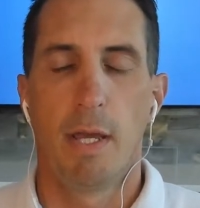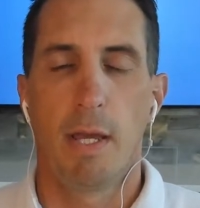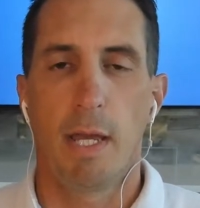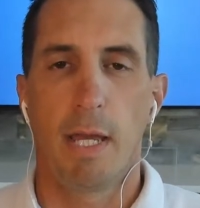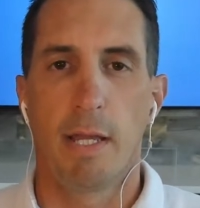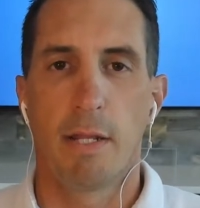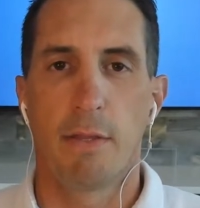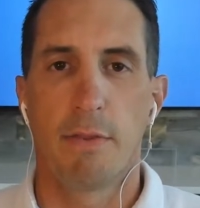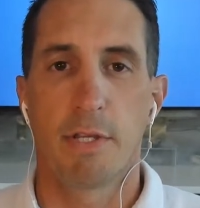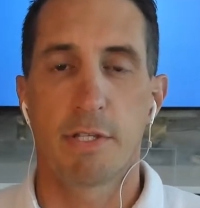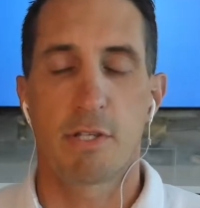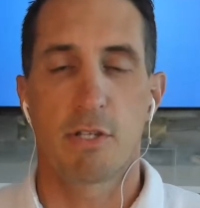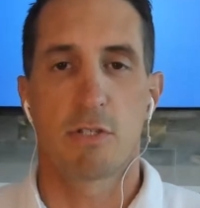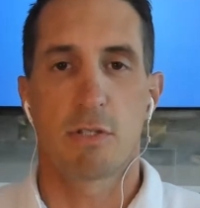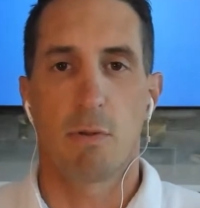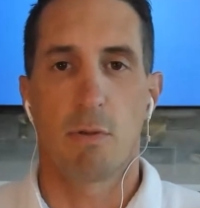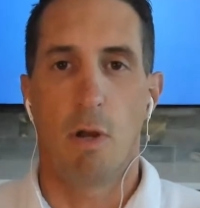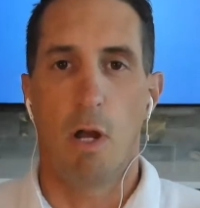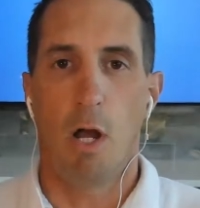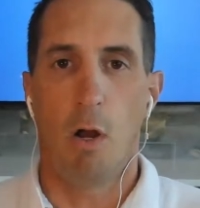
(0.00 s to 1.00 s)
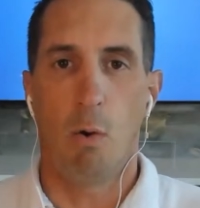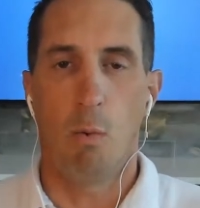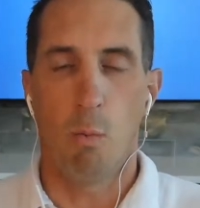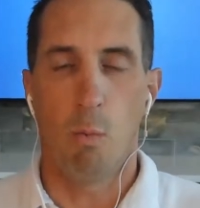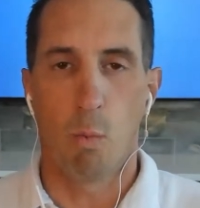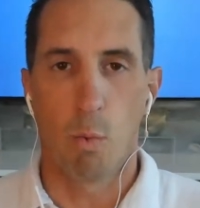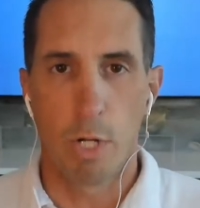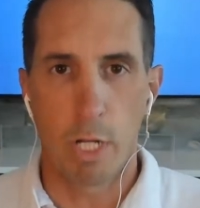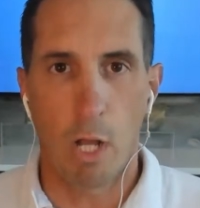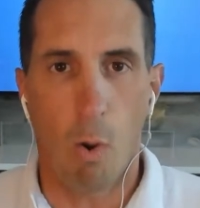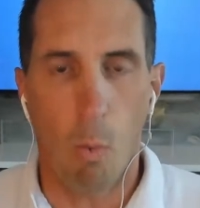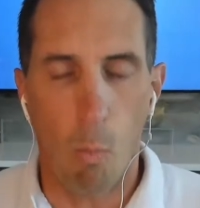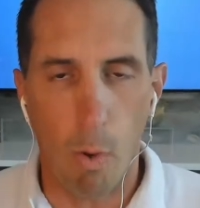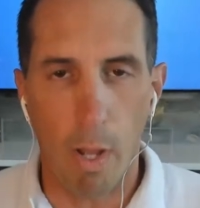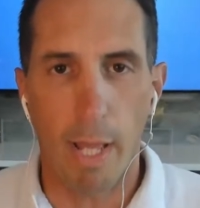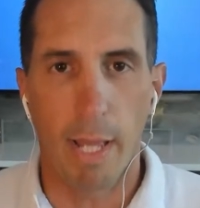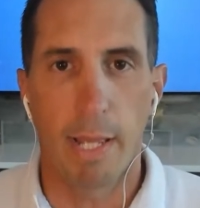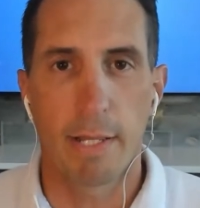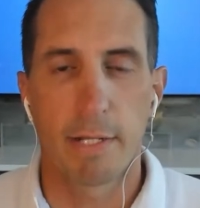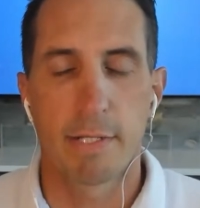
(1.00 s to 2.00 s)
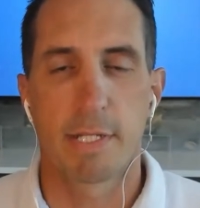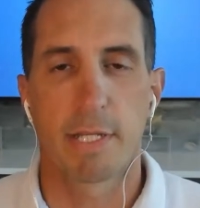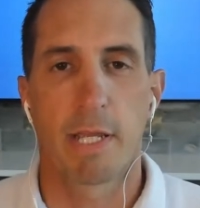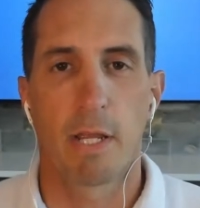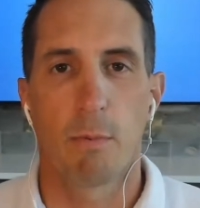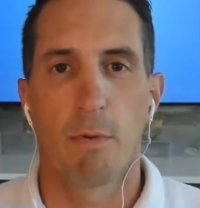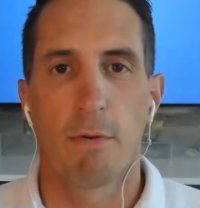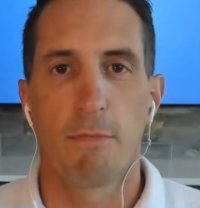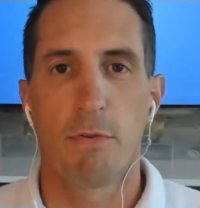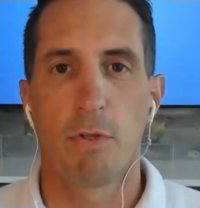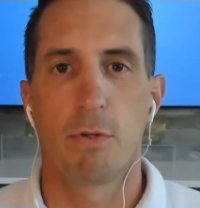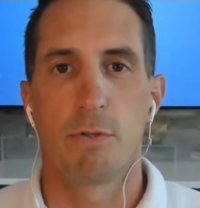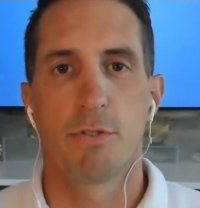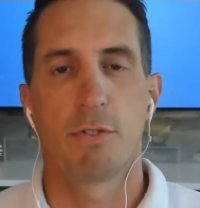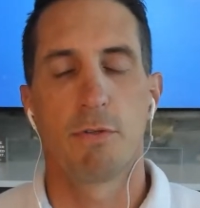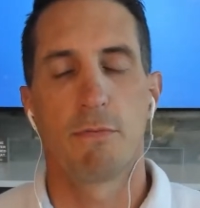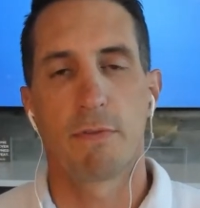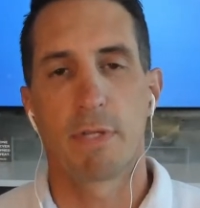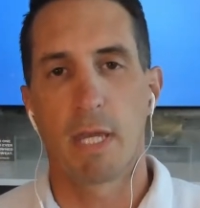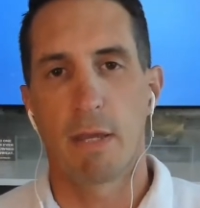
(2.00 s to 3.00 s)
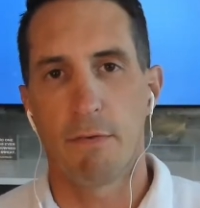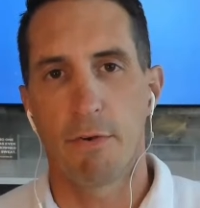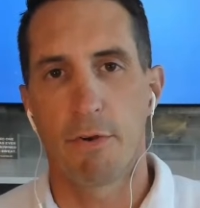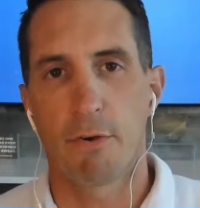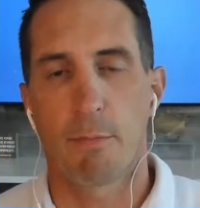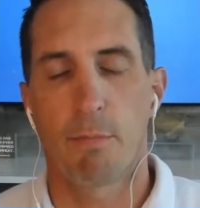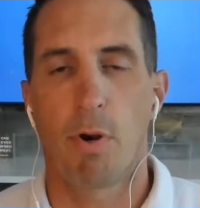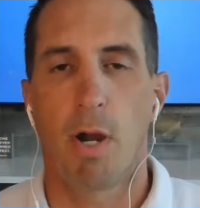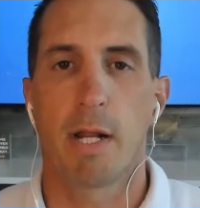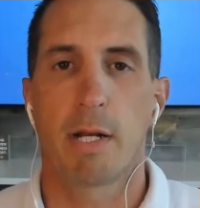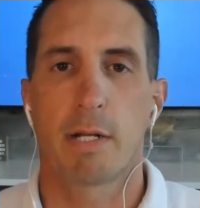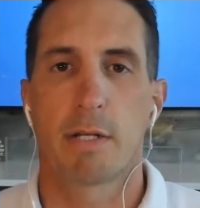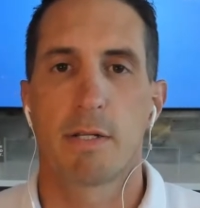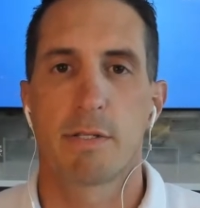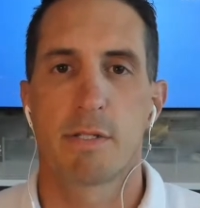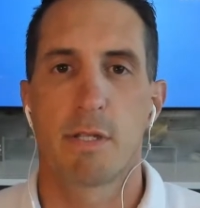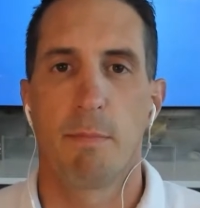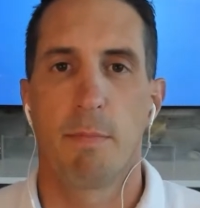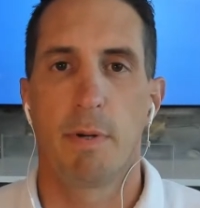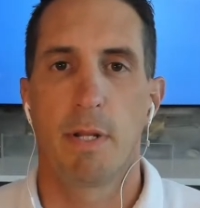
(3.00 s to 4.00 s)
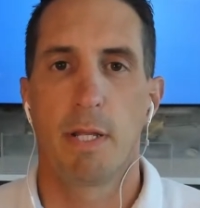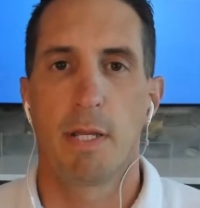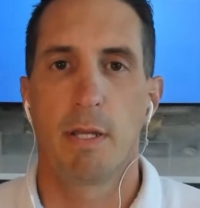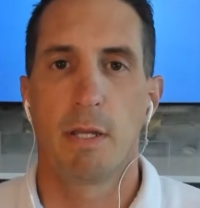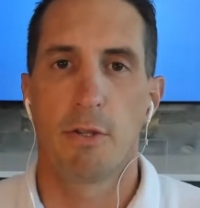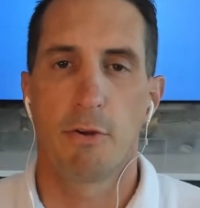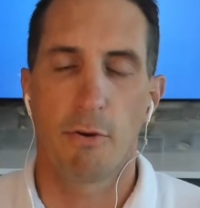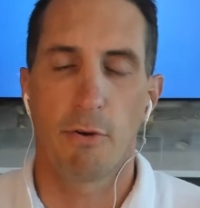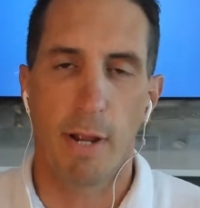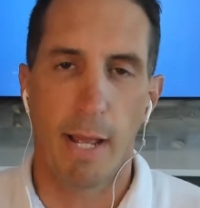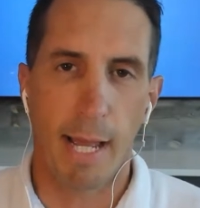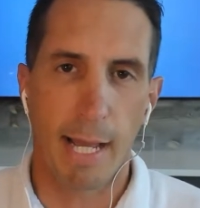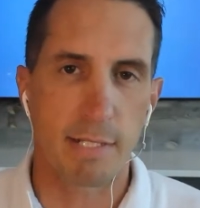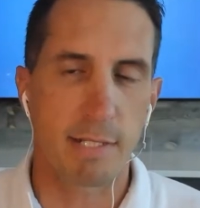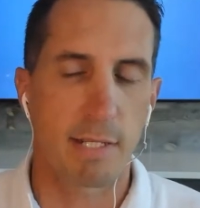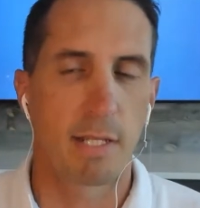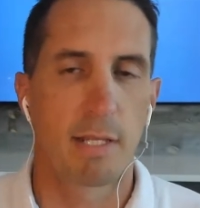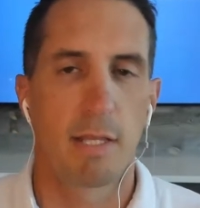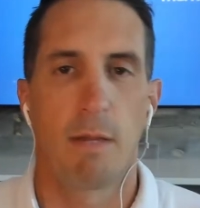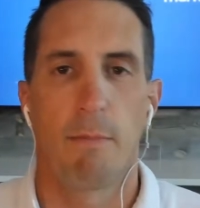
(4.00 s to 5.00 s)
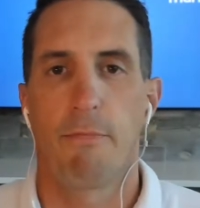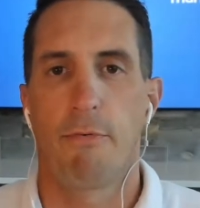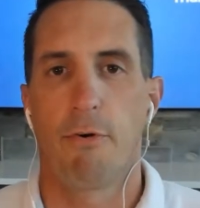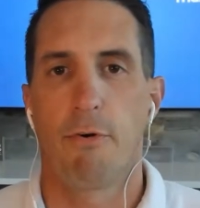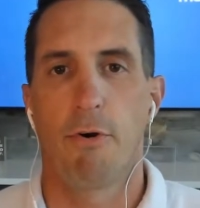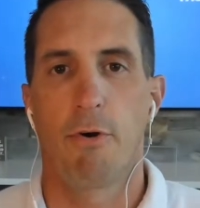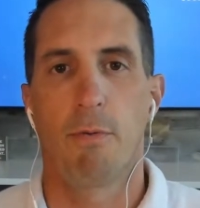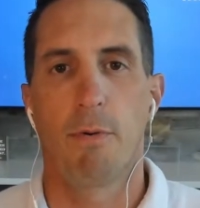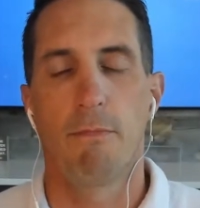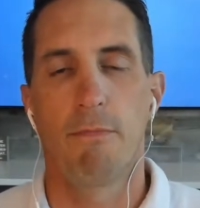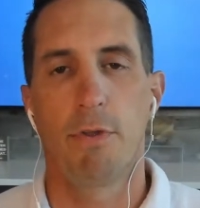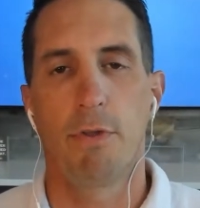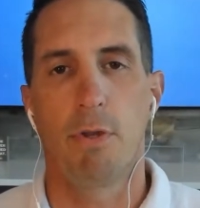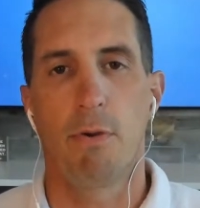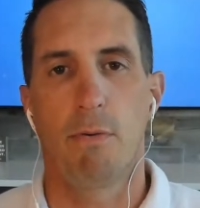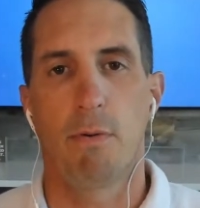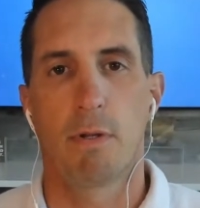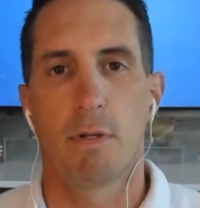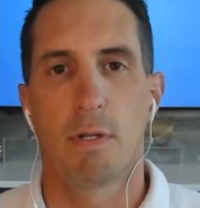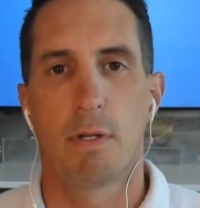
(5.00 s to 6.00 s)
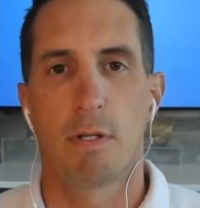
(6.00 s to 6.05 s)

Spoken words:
And this is a real way to get reviews. You've given your product to somebody, you're asking them for a review.